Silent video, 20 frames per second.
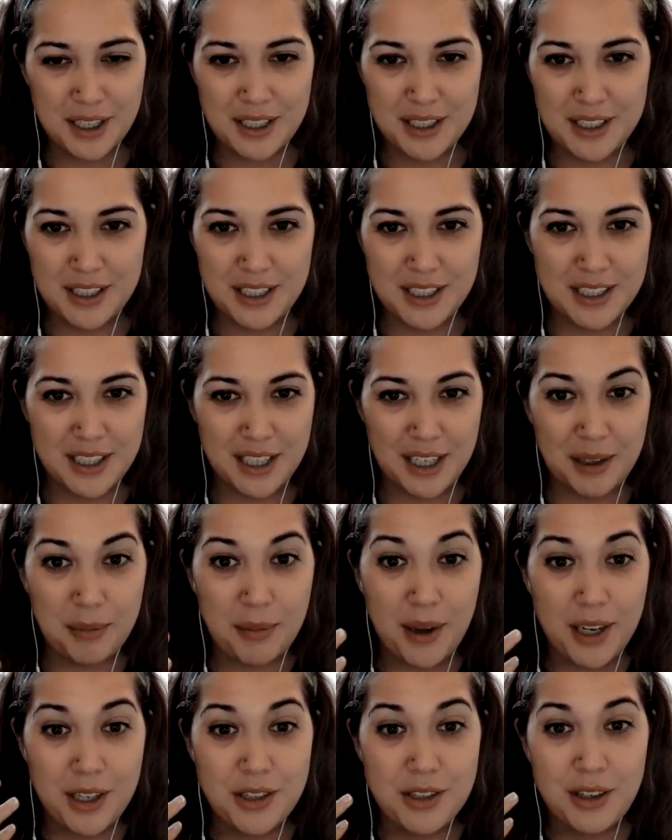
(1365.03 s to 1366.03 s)
And she's like,
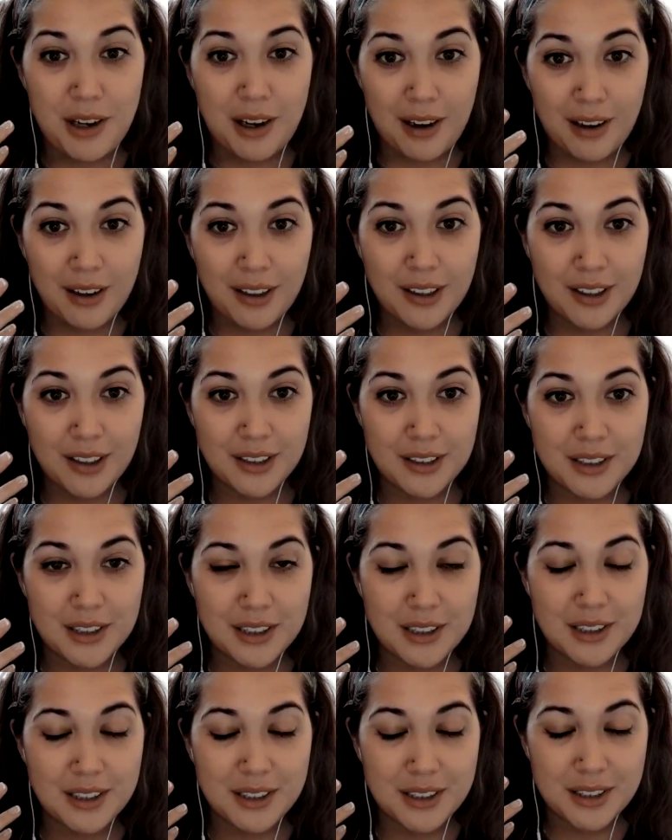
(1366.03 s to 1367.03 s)
my jaw
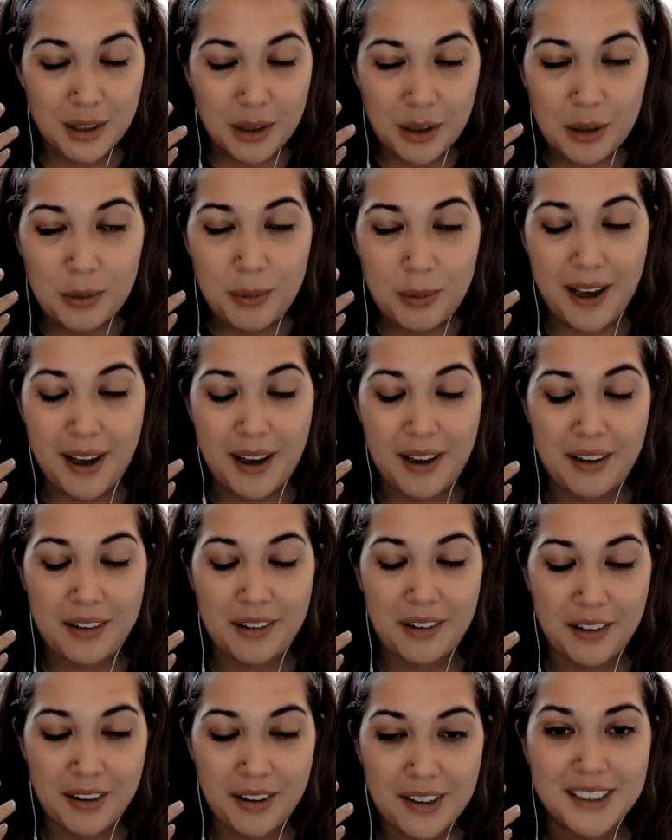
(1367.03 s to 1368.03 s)
hurts so
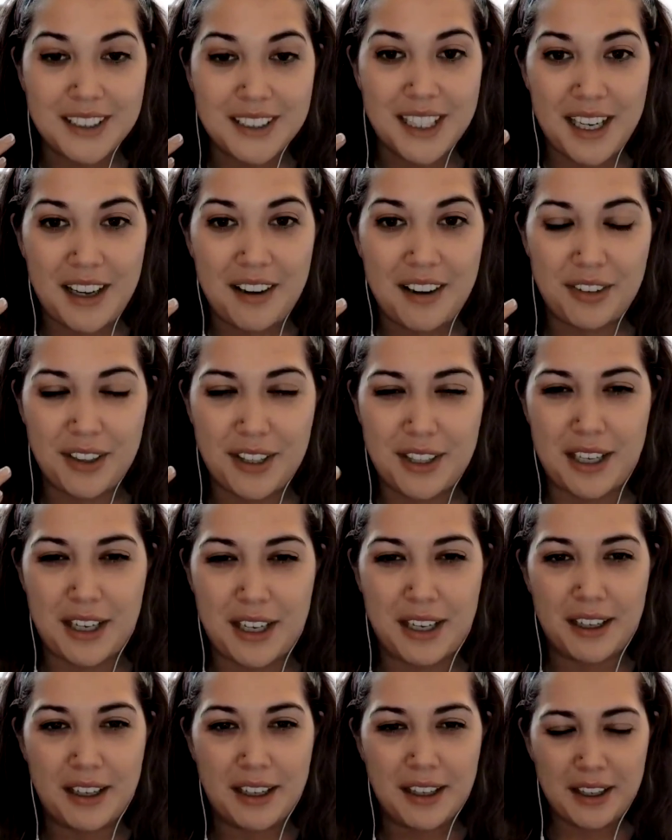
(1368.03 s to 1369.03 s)
bad all day, every
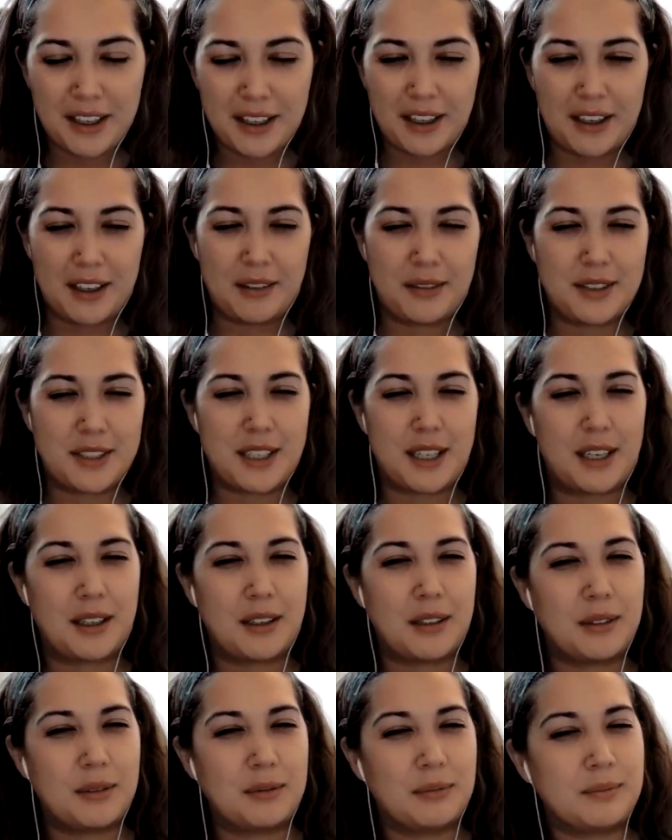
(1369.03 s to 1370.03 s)
day. And I was like,